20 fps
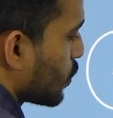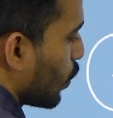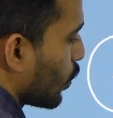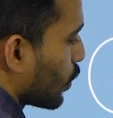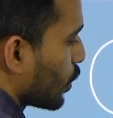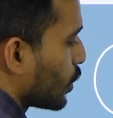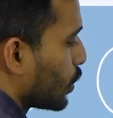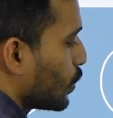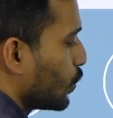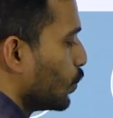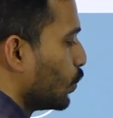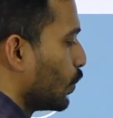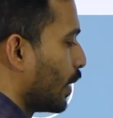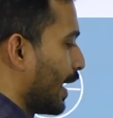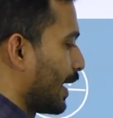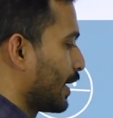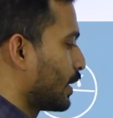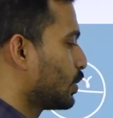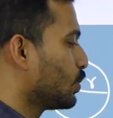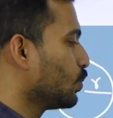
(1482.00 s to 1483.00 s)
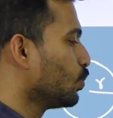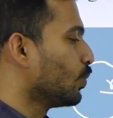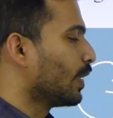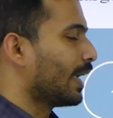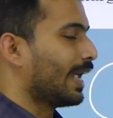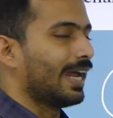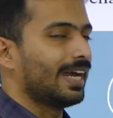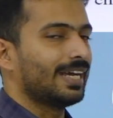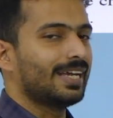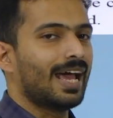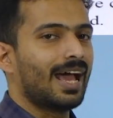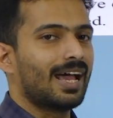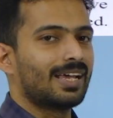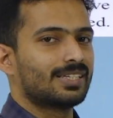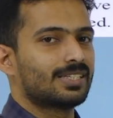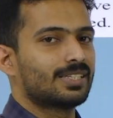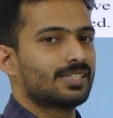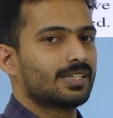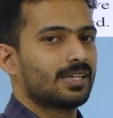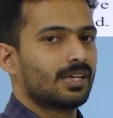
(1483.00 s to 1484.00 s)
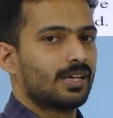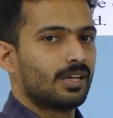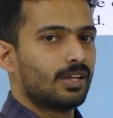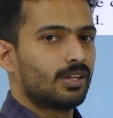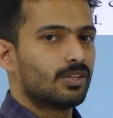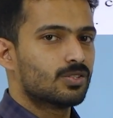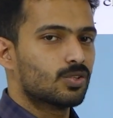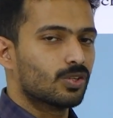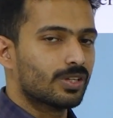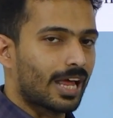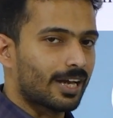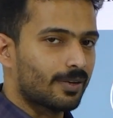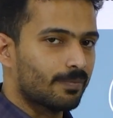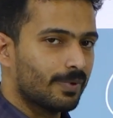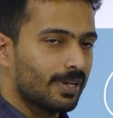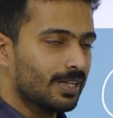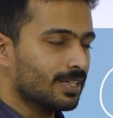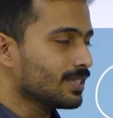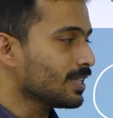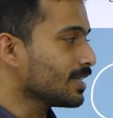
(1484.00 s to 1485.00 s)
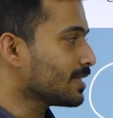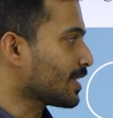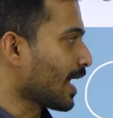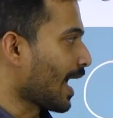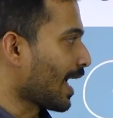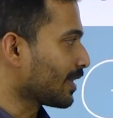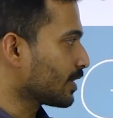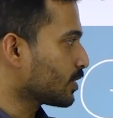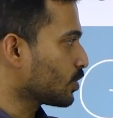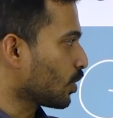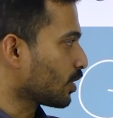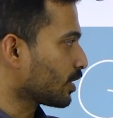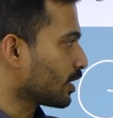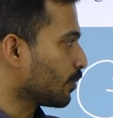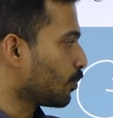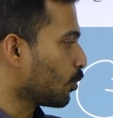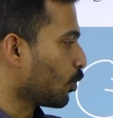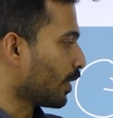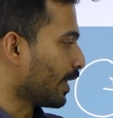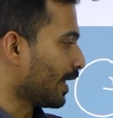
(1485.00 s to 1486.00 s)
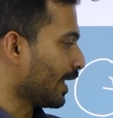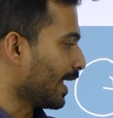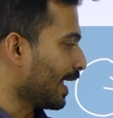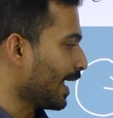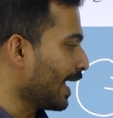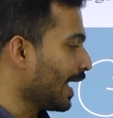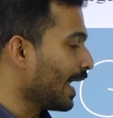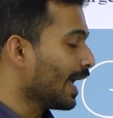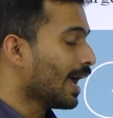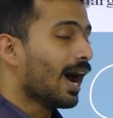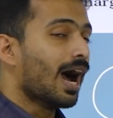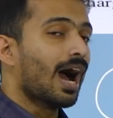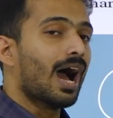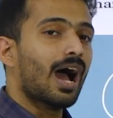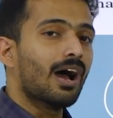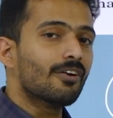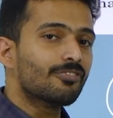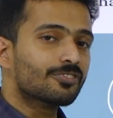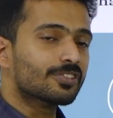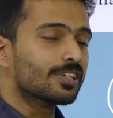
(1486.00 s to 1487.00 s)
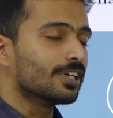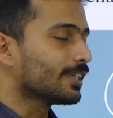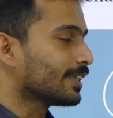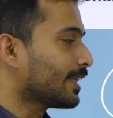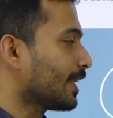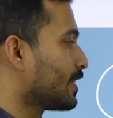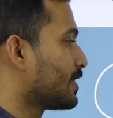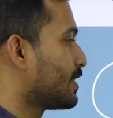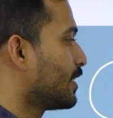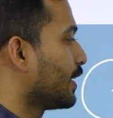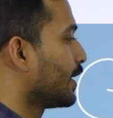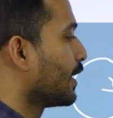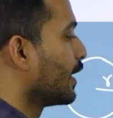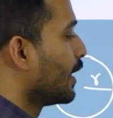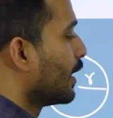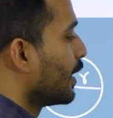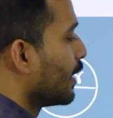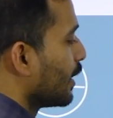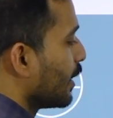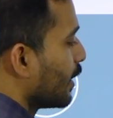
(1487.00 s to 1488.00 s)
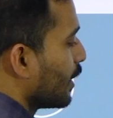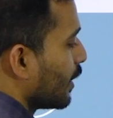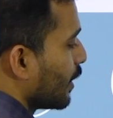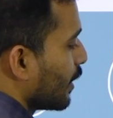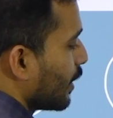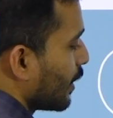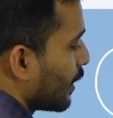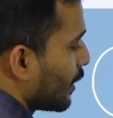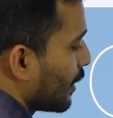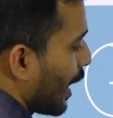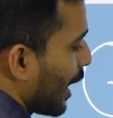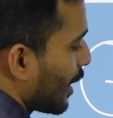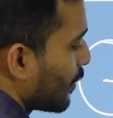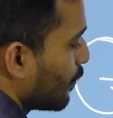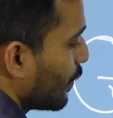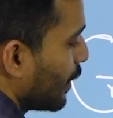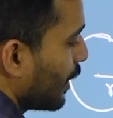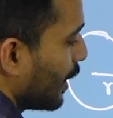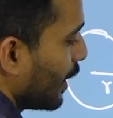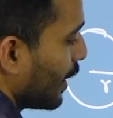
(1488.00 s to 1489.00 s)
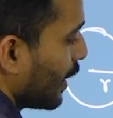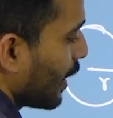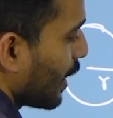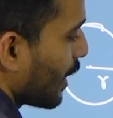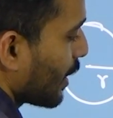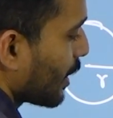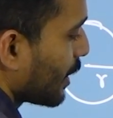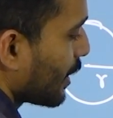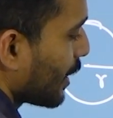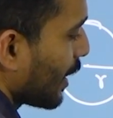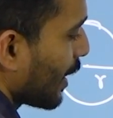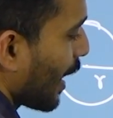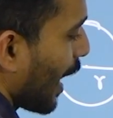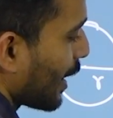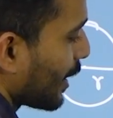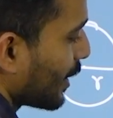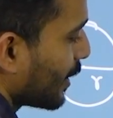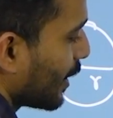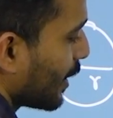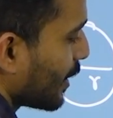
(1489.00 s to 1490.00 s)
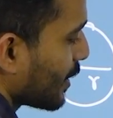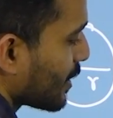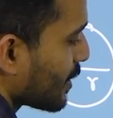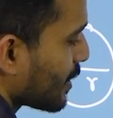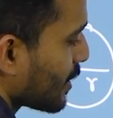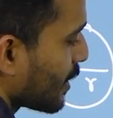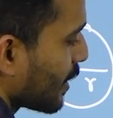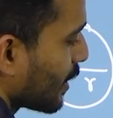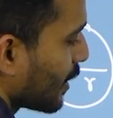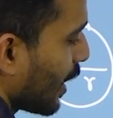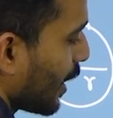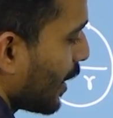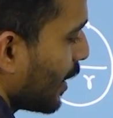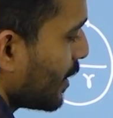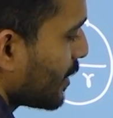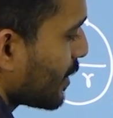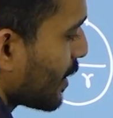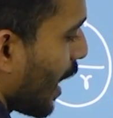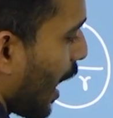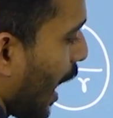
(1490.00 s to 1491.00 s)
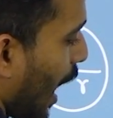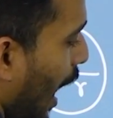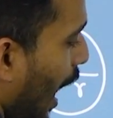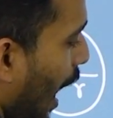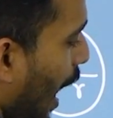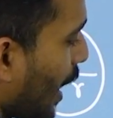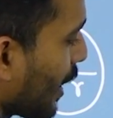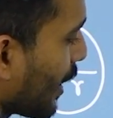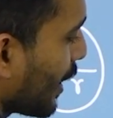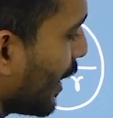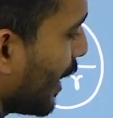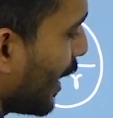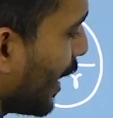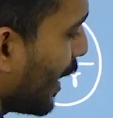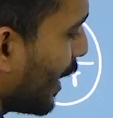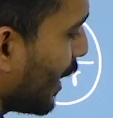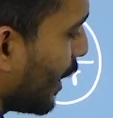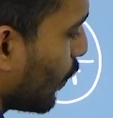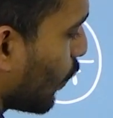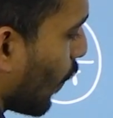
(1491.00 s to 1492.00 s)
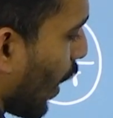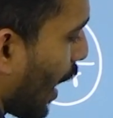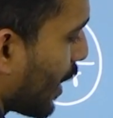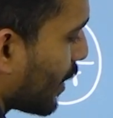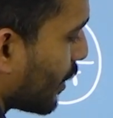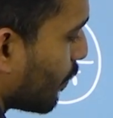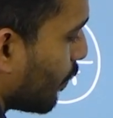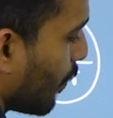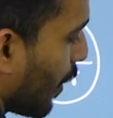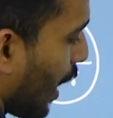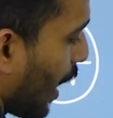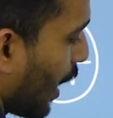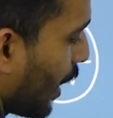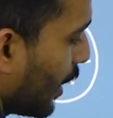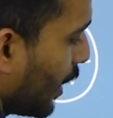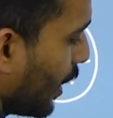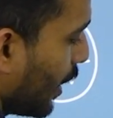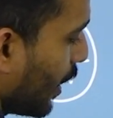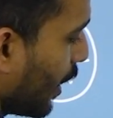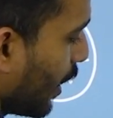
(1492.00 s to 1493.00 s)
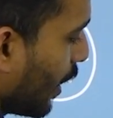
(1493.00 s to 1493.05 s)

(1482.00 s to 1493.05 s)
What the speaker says: on QA? QA dash. So that means the charge on the body A after touching can be written like this. That is RA divided by